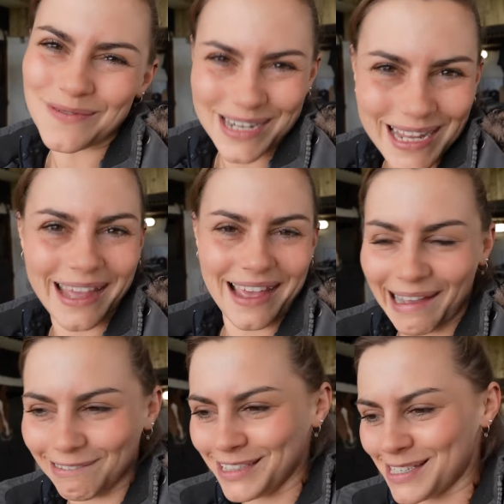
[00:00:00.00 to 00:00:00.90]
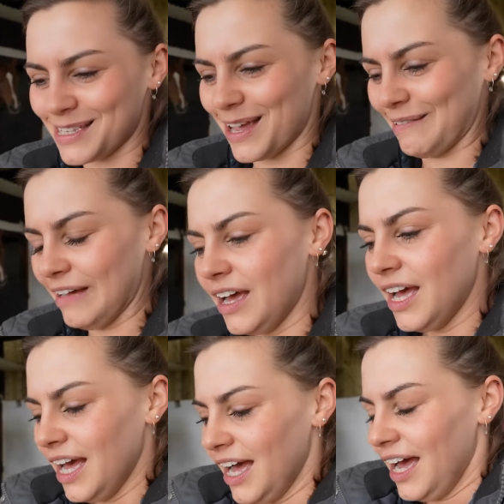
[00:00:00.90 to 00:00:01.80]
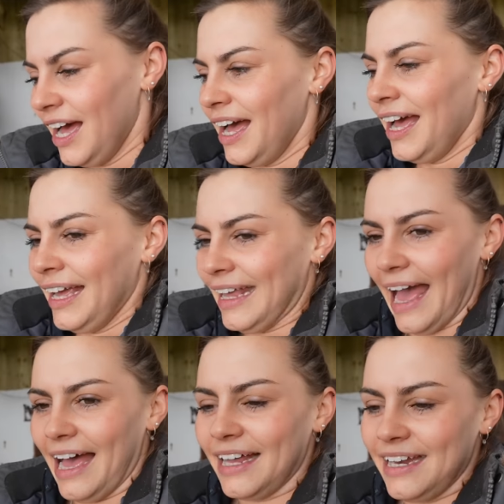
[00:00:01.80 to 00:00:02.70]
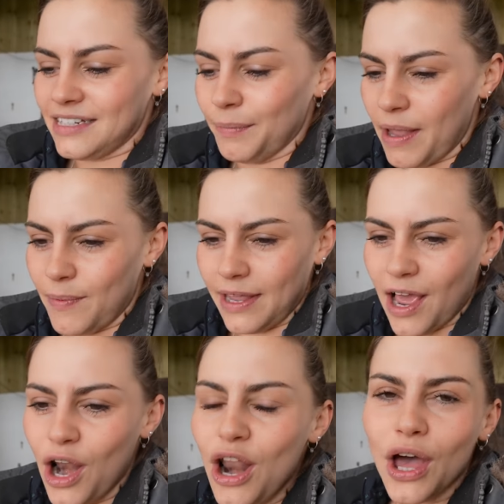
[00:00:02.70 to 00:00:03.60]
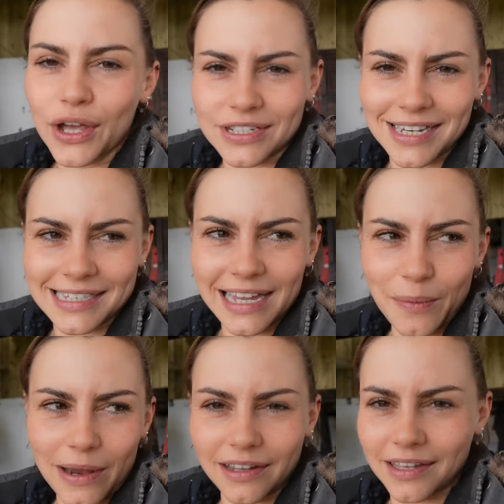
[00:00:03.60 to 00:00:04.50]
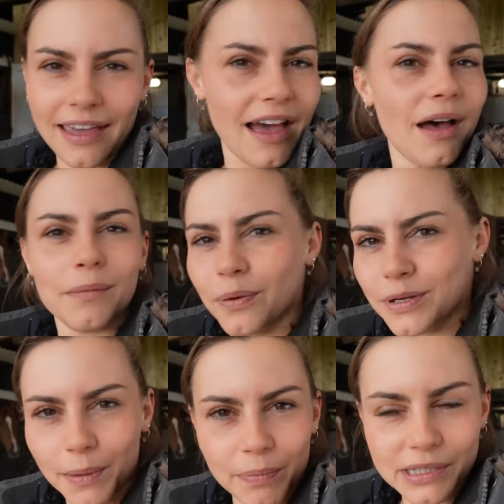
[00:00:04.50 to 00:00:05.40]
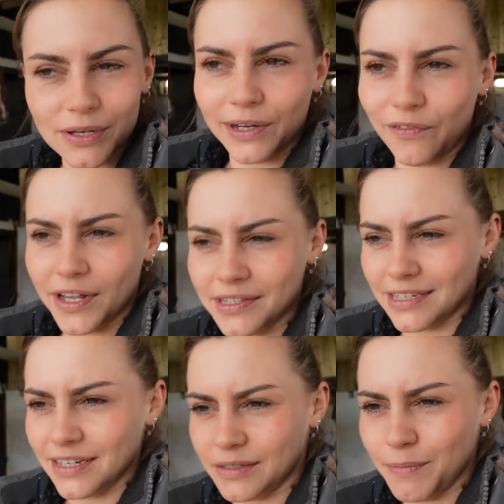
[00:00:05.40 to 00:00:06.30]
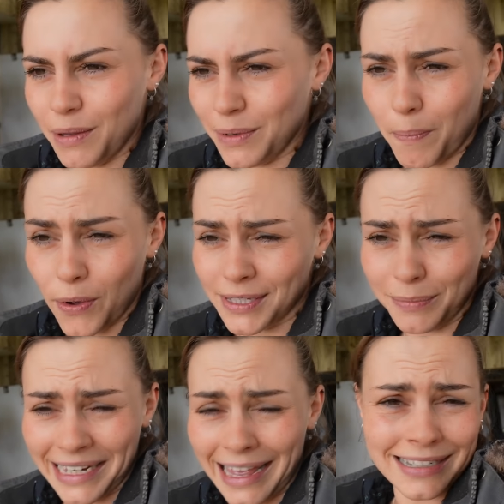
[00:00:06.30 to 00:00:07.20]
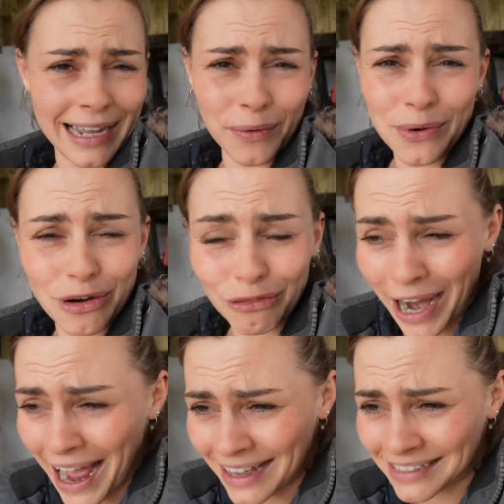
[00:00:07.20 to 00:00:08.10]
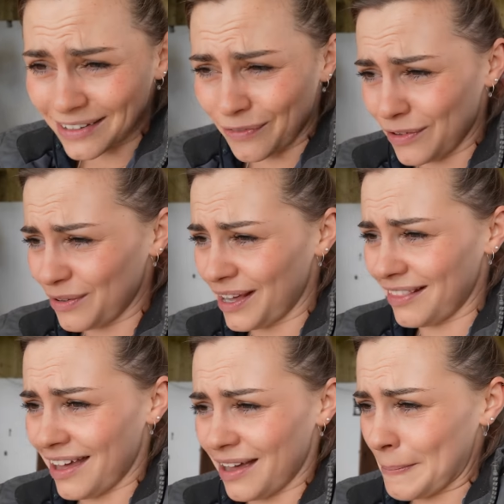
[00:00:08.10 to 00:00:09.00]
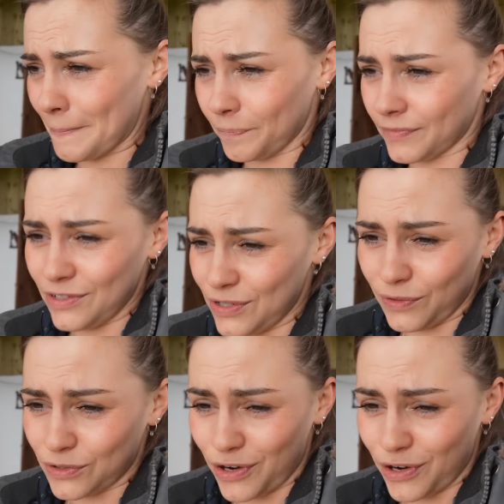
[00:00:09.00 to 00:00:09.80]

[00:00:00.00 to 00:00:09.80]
48 hours. So yeah, I need to maybe look to see when I can get up jumping solid fences, maybe possibly get out on grass. I feel like that, it just feels